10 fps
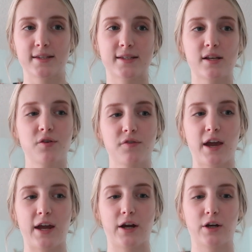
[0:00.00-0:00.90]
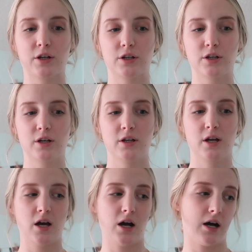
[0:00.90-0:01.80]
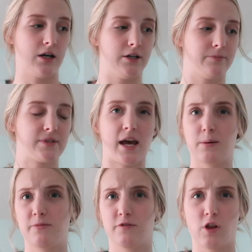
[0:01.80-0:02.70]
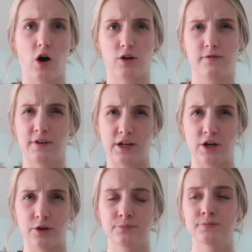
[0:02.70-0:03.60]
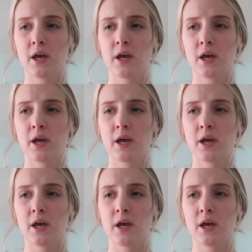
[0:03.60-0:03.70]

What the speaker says: self-care type vlog video.